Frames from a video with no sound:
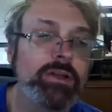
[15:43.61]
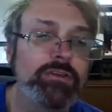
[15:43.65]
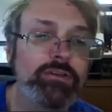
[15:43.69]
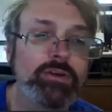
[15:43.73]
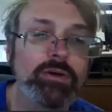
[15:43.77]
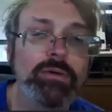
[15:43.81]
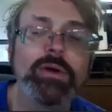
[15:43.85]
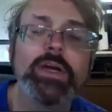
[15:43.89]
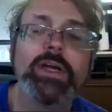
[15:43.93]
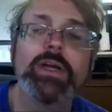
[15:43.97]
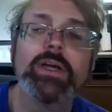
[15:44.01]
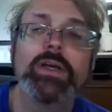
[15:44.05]
So
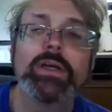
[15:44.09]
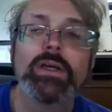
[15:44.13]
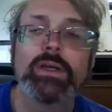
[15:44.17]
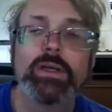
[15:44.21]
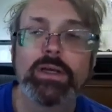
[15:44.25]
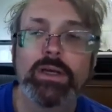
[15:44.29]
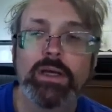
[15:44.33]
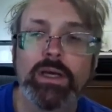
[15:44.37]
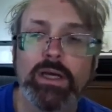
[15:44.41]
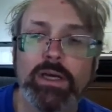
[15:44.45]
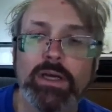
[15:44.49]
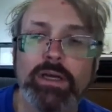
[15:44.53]

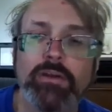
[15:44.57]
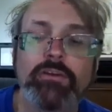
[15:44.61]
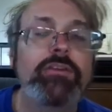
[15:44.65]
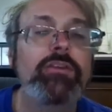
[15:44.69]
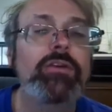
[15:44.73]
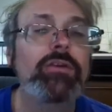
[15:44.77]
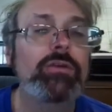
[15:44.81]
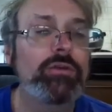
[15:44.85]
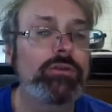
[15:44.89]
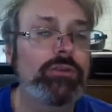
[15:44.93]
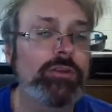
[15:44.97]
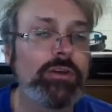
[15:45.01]
it's
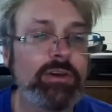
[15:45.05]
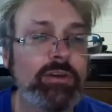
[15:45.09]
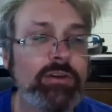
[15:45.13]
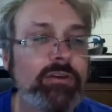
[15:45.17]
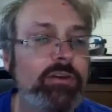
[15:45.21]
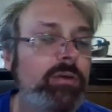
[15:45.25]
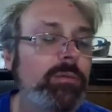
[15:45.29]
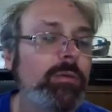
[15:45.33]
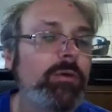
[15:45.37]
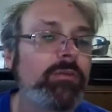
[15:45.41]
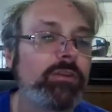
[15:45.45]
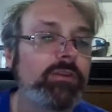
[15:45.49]
using
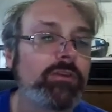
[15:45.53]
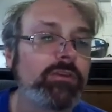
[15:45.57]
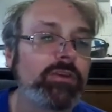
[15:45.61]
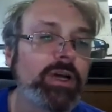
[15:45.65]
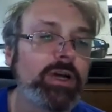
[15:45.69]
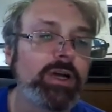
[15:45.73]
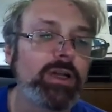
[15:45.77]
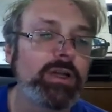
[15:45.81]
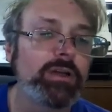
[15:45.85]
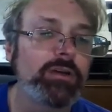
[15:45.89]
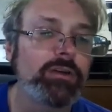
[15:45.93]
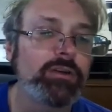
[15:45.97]
some of its
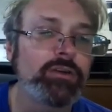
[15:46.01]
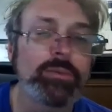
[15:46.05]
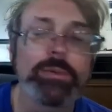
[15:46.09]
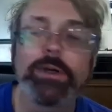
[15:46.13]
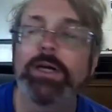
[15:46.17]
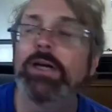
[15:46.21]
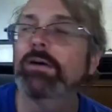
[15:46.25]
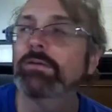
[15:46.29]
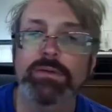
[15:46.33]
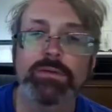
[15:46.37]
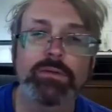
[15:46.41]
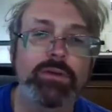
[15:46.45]
knowledge
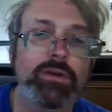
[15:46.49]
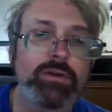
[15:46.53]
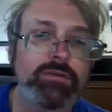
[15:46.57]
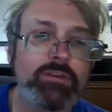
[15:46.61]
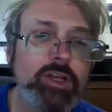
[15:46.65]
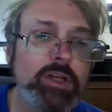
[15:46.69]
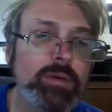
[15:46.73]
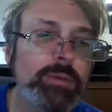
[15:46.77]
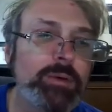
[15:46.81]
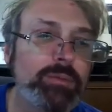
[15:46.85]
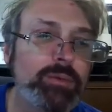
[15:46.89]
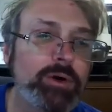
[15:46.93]
about the
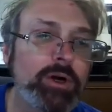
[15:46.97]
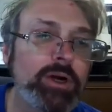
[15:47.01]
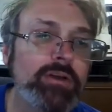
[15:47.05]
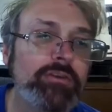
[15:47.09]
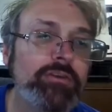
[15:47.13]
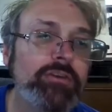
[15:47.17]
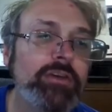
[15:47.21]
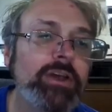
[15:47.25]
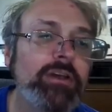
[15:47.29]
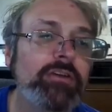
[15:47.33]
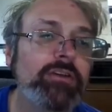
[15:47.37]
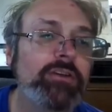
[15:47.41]
development
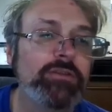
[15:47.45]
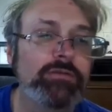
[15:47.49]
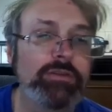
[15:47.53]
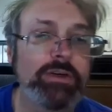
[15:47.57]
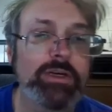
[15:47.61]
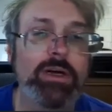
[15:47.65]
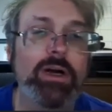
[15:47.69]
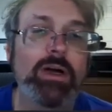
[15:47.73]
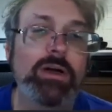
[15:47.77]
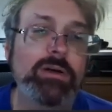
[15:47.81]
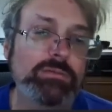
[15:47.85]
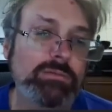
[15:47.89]
process to
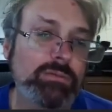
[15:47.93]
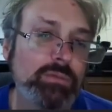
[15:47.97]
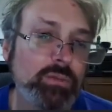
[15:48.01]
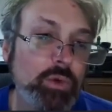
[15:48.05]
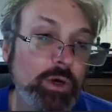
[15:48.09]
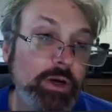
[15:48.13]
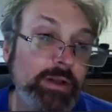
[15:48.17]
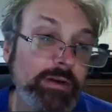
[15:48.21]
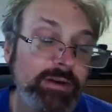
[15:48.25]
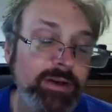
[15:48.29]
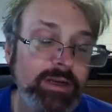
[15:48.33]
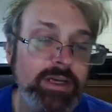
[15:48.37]
figure out what
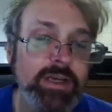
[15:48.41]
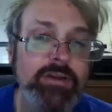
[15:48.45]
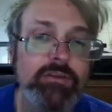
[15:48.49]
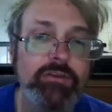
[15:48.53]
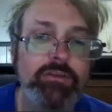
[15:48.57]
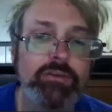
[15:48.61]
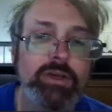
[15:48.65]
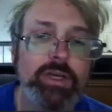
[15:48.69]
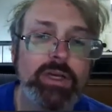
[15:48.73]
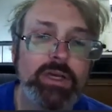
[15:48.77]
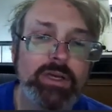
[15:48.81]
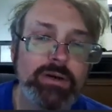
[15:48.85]
it
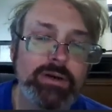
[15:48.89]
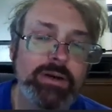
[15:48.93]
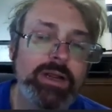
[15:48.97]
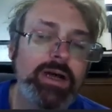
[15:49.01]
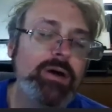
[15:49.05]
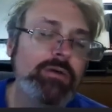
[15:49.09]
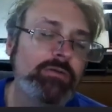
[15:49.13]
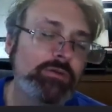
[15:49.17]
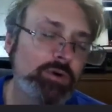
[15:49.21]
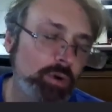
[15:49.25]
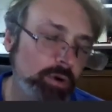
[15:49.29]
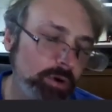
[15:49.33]
needs. Now,
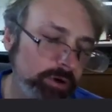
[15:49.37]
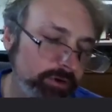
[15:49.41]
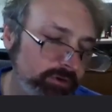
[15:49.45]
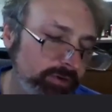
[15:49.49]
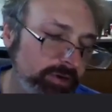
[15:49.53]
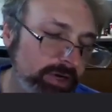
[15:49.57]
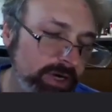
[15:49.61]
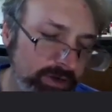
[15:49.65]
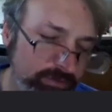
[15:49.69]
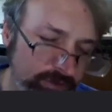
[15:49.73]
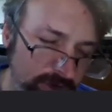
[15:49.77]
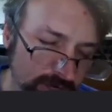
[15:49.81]
of course,
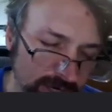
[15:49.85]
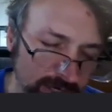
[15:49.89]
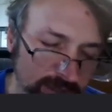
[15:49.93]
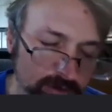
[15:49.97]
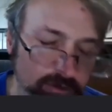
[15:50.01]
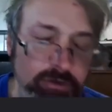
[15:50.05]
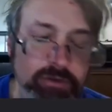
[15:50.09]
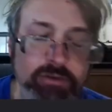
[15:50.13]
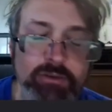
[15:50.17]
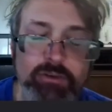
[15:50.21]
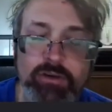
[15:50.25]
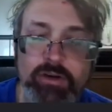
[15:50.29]
not every
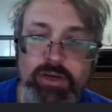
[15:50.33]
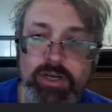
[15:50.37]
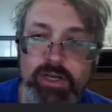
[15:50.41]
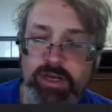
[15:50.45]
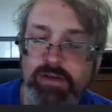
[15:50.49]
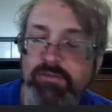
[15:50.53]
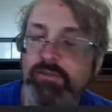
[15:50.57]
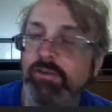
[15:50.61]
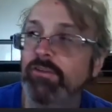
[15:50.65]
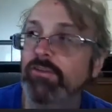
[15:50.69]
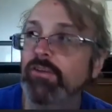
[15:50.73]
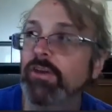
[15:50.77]
agent is going to have
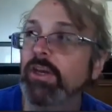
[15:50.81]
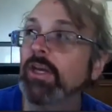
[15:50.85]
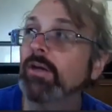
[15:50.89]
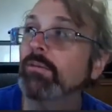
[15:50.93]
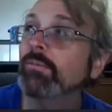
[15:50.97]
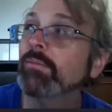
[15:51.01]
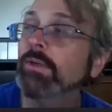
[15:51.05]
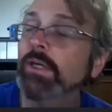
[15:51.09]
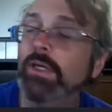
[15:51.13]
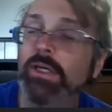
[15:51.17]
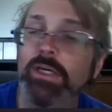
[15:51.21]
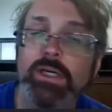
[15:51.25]
the same
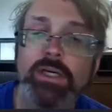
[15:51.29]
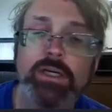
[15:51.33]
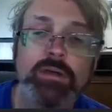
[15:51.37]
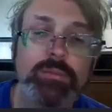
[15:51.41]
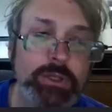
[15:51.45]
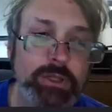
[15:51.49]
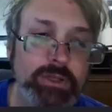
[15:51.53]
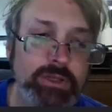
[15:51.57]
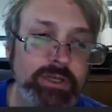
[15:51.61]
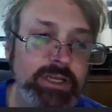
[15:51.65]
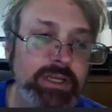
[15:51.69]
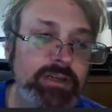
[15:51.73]

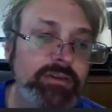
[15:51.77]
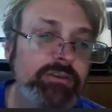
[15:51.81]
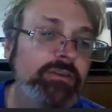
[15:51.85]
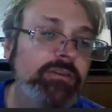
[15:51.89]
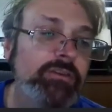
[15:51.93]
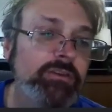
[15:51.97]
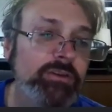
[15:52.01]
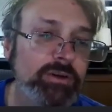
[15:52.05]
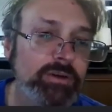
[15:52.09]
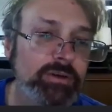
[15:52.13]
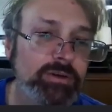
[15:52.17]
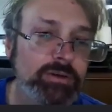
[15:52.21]
abilities. It's
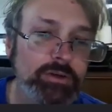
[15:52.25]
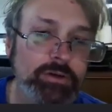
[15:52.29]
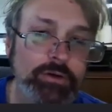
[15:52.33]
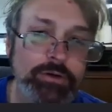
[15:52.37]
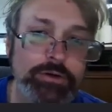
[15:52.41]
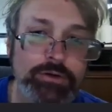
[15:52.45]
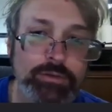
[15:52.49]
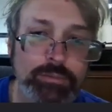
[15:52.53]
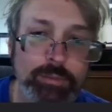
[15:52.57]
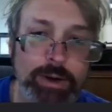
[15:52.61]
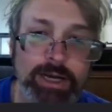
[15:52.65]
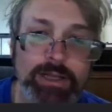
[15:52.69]
going to,
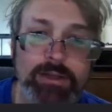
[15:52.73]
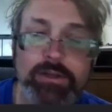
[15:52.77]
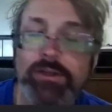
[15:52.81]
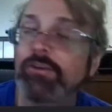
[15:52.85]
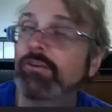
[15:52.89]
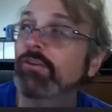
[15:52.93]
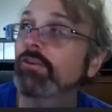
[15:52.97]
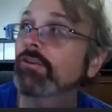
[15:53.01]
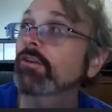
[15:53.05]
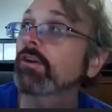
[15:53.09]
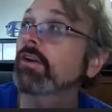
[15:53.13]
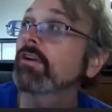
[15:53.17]
your mileage
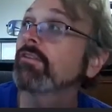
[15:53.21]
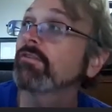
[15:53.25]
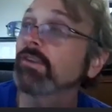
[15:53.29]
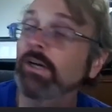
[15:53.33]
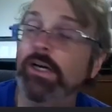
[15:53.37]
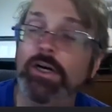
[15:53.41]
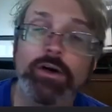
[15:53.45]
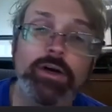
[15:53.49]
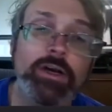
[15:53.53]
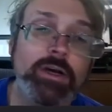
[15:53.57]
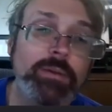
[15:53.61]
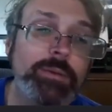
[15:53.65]
is going to
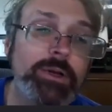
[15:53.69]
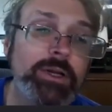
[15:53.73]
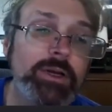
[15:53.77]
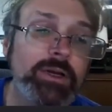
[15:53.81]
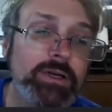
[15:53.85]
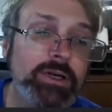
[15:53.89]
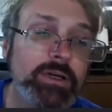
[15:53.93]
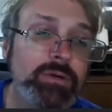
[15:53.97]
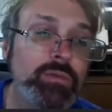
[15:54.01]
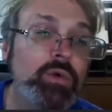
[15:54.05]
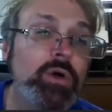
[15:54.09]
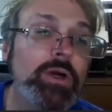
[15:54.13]
vary depending
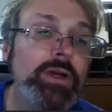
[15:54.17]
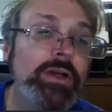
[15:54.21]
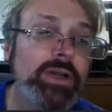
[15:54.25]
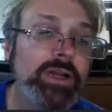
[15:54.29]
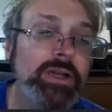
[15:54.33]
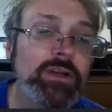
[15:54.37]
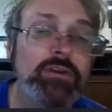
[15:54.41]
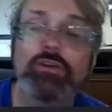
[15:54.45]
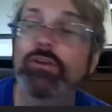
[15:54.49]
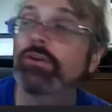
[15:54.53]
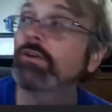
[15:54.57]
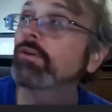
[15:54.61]
on what
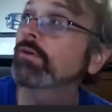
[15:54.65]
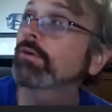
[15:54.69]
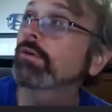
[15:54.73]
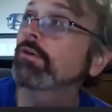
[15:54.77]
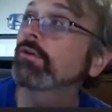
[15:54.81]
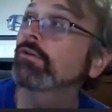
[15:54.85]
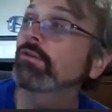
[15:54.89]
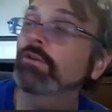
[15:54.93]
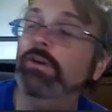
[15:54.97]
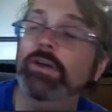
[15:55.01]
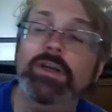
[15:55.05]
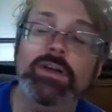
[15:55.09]
agent you're
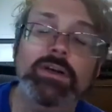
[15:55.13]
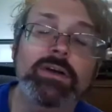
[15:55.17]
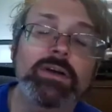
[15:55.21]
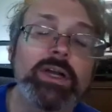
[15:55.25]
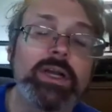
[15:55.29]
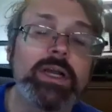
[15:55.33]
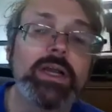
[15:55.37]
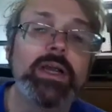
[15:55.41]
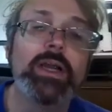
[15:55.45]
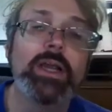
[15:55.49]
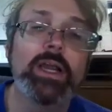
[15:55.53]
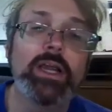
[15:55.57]
using.
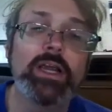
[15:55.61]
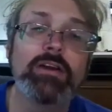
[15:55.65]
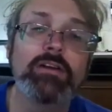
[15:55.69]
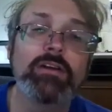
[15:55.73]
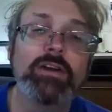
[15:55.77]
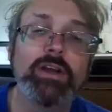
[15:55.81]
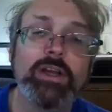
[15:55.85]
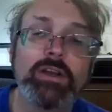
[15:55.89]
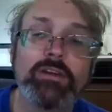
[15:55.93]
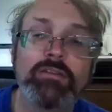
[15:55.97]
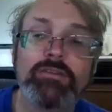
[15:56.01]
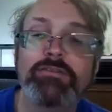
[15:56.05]
And
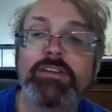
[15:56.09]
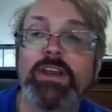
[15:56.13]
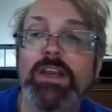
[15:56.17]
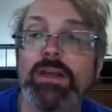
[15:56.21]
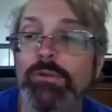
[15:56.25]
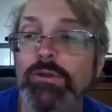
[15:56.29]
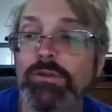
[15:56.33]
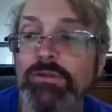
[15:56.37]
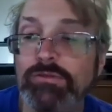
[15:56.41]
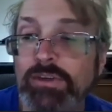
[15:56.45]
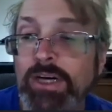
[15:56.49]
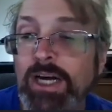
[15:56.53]

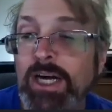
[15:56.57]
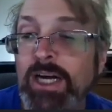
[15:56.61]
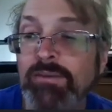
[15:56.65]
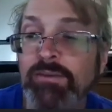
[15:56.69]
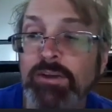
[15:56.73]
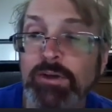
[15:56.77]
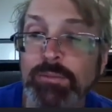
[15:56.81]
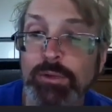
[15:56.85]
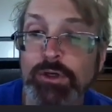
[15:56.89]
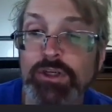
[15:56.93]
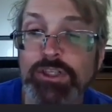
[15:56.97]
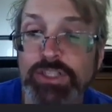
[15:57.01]
Fable 5
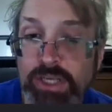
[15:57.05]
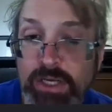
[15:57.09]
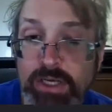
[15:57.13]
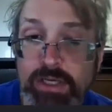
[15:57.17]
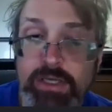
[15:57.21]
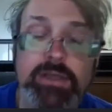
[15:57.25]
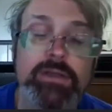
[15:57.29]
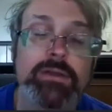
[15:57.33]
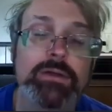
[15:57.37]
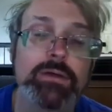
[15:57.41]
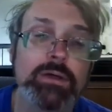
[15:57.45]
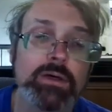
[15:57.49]
in
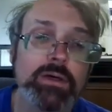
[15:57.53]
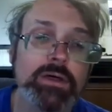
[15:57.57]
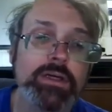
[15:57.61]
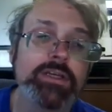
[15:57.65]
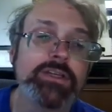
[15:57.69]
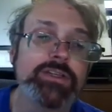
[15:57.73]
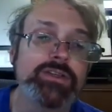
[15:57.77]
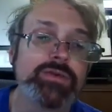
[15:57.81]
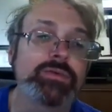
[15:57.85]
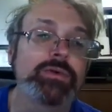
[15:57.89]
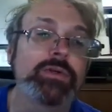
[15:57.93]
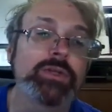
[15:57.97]
particular
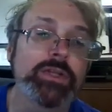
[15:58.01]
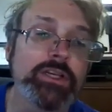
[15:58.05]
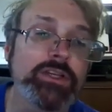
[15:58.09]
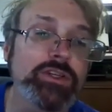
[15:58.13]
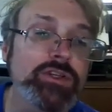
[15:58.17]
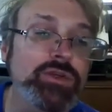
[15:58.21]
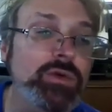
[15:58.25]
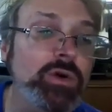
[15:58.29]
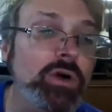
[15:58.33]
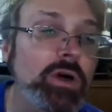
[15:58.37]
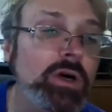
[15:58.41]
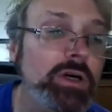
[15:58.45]
is really
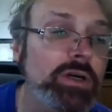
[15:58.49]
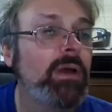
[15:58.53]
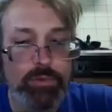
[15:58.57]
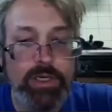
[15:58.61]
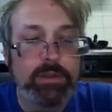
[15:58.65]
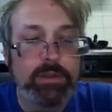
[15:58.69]
strong.